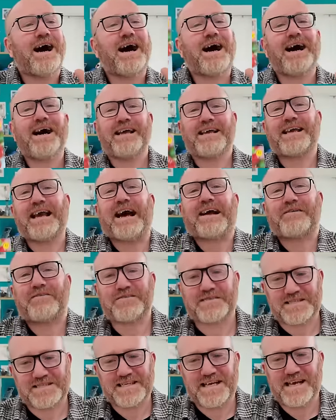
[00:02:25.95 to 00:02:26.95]
I
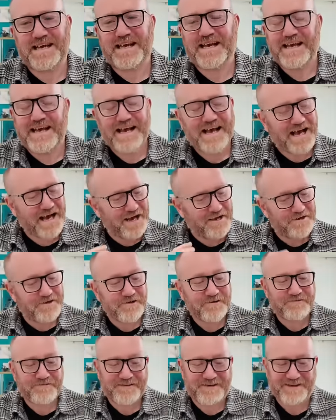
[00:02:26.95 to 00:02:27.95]
cannot say
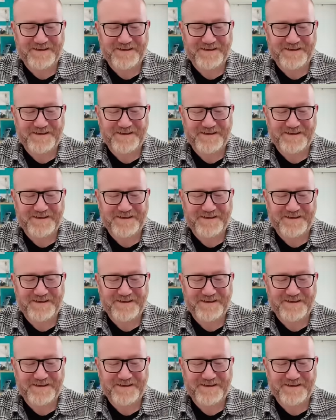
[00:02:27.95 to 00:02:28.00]
enough